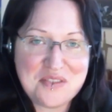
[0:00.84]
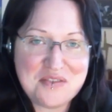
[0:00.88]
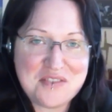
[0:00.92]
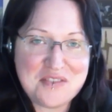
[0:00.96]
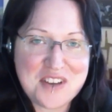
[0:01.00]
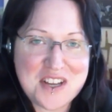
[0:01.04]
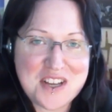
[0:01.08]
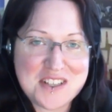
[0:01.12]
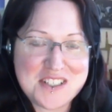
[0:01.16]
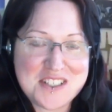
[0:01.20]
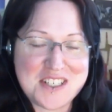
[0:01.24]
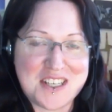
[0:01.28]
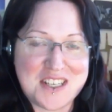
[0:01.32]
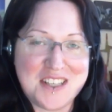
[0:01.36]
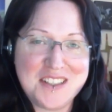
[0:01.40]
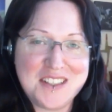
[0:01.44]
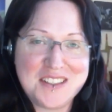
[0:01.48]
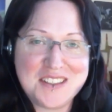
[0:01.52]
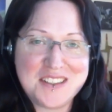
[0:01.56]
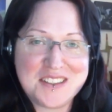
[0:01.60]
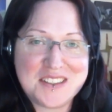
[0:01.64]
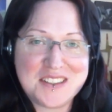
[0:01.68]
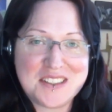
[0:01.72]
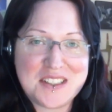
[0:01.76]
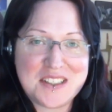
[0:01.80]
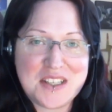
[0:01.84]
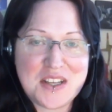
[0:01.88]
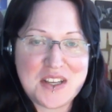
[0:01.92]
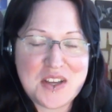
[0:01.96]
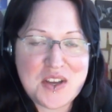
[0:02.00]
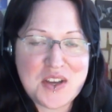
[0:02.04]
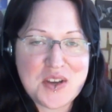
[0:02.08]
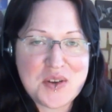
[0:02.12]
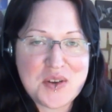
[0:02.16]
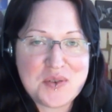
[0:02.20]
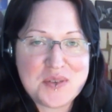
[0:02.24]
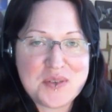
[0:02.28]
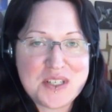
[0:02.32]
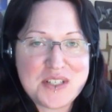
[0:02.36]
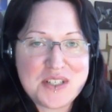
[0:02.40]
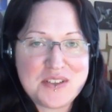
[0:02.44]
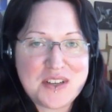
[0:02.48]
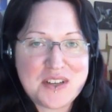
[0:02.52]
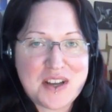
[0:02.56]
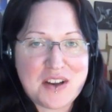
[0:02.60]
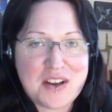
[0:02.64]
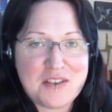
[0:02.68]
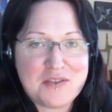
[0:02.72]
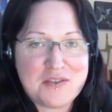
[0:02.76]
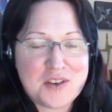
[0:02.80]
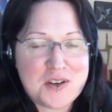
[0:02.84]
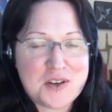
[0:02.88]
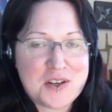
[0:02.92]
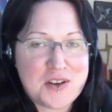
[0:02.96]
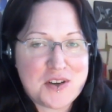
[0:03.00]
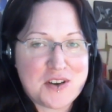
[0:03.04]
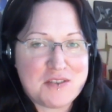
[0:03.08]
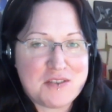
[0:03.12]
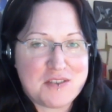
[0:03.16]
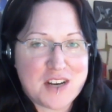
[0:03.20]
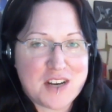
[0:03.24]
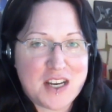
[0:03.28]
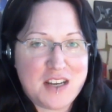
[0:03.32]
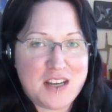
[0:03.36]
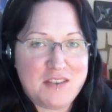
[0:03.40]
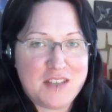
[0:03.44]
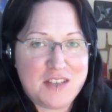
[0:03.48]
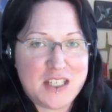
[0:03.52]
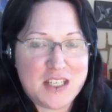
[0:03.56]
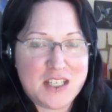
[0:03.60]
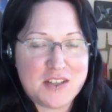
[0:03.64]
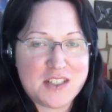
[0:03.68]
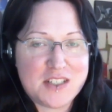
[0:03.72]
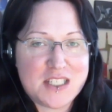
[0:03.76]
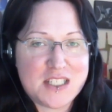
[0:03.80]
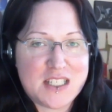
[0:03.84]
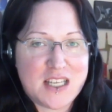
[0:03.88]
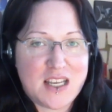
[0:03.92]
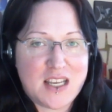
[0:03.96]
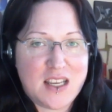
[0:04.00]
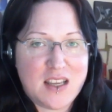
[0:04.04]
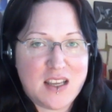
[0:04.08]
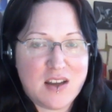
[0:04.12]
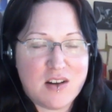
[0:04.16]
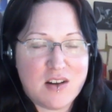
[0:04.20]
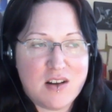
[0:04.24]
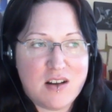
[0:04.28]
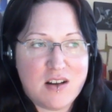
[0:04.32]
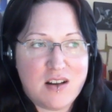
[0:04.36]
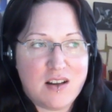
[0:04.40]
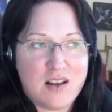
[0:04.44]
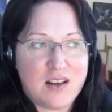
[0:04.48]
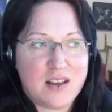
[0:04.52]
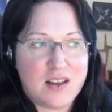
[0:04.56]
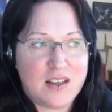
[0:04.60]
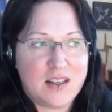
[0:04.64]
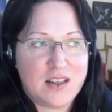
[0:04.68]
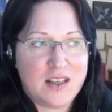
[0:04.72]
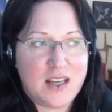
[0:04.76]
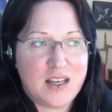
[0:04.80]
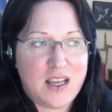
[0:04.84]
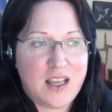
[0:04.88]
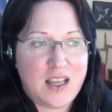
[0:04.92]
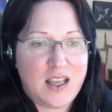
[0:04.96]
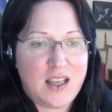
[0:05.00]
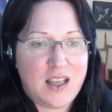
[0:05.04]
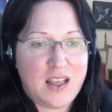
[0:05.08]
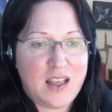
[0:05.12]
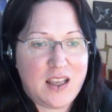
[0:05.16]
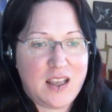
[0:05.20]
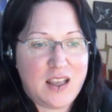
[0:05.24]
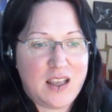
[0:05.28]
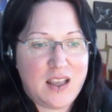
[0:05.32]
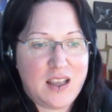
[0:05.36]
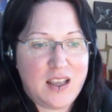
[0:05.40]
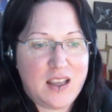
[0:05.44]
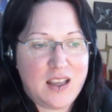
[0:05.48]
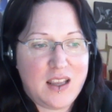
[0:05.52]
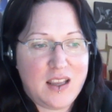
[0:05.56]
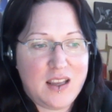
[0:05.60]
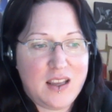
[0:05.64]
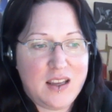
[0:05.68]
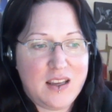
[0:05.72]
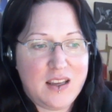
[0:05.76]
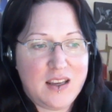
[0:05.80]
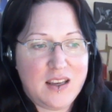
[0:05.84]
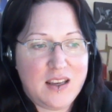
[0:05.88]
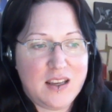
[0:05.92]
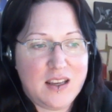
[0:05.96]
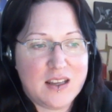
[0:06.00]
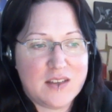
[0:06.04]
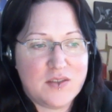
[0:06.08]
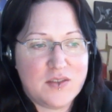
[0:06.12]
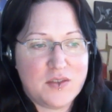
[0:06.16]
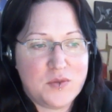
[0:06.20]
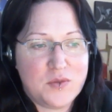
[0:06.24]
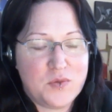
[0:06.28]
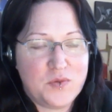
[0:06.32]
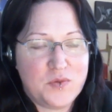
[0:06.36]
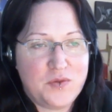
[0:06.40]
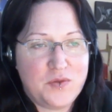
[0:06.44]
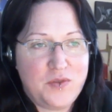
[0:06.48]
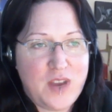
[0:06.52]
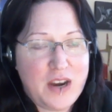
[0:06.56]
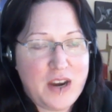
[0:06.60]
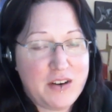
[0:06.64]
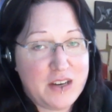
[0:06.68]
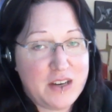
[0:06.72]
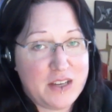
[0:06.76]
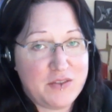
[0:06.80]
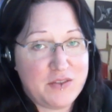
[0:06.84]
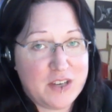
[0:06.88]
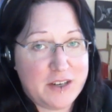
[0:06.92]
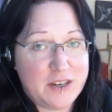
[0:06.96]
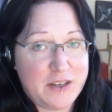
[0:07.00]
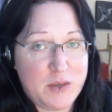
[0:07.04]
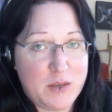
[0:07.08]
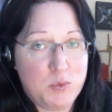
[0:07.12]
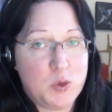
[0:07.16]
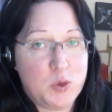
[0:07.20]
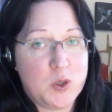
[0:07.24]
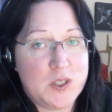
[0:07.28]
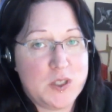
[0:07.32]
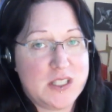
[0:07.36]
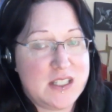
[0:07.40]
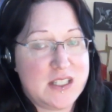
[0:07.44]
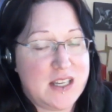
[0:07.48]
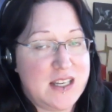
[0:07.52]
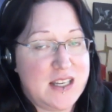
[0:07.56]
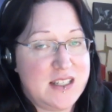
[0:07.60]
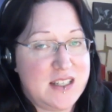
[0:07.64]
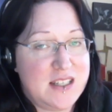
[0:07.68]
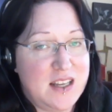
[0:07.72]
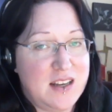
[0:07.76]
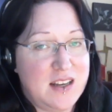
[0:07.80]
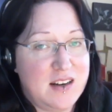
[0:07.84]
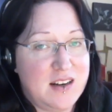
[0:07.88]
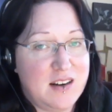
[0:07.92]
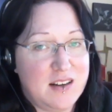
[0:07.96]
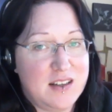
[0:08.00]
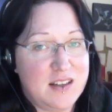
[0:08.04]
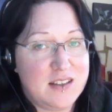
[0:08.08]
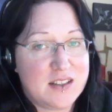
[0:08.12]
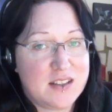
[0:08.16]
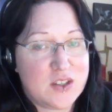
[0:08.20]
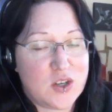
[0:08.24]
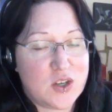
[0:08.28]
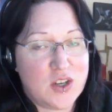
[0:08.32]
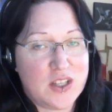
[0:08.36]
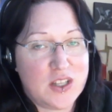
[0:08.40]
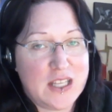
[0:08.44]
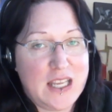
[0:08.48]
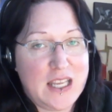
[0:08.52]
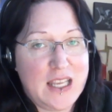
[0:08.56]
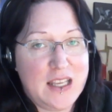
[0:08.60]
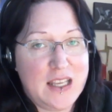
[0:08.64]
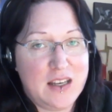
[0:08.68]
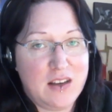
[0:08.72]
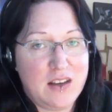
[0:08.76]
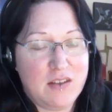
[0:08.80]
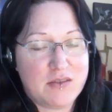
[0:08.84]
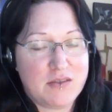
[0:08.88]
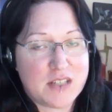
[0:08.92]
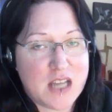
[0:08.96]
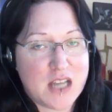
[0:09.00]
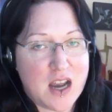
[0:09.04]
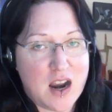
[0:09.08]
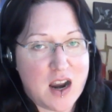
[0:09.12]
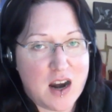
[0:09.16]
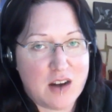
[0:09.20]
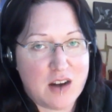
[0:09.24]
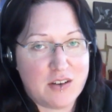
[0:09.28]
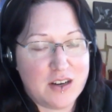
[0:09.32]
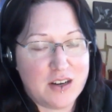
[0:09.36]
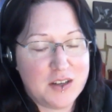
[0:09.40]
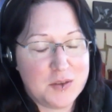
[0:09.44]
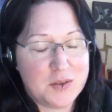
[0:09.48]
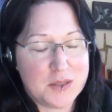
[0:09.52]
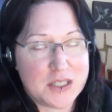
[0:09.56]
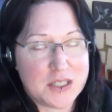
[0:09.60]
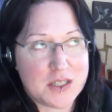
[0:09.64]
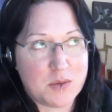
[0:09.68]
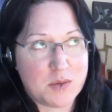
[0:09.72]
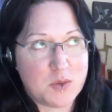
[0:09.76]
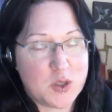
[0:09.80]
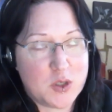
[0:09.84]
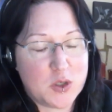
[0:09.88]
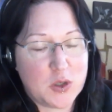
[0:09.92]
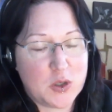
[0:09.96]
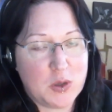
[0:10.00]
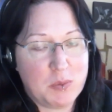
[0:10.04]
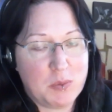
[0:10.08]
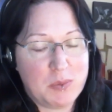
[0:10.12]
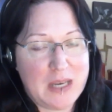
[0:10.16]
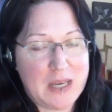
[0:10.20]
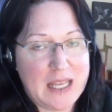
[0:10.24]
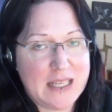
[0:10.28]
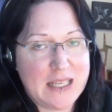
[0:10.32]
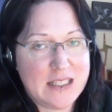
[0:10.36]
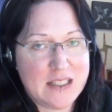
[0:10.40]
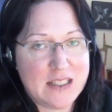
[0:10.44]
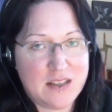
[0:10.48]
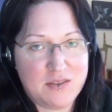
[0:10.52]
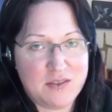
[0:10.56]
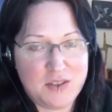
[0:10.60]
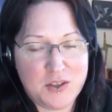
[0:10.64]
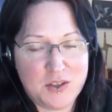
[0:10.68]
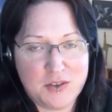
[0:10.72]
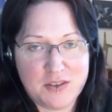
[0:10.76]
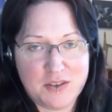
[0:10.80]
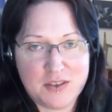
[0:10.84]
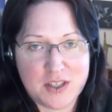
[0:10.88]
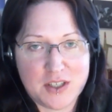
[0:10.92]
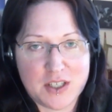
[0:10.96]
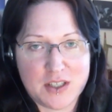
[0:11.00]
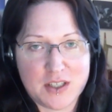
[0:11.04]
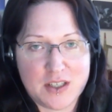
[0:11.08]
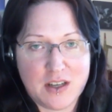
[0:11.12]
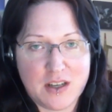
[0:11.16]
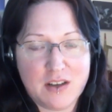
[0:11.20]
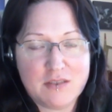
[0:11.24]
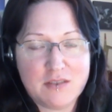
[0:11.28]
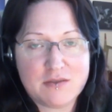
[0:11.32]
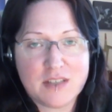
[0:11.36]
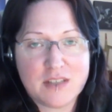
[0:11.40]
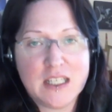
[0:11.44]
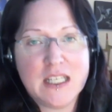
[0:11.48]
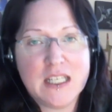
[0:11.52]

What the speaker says: Gotcha. We're doing our Folklore Friday video today on a very, very important site in Ireland called Hill of Tara, which I'm sure plenty of you have heard of.